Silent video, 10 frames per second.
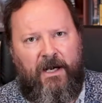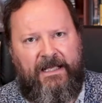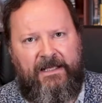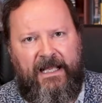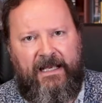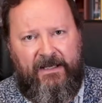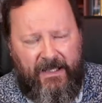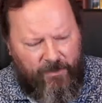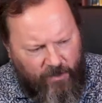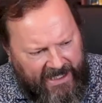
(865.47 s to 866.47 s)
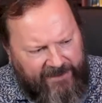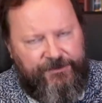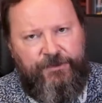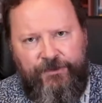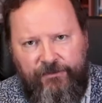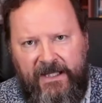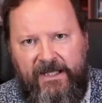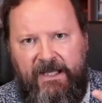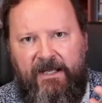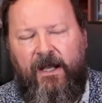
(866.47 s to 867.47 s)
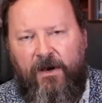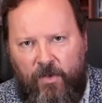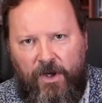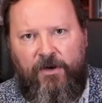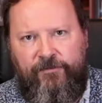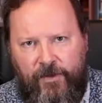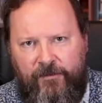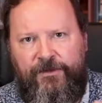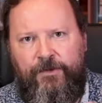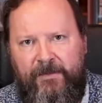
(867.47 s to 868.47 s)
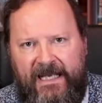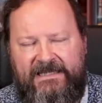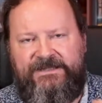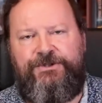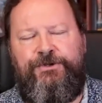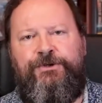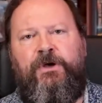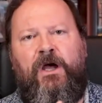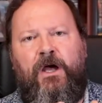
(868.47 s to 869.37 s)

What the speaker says: and we have to really work for a few minutes to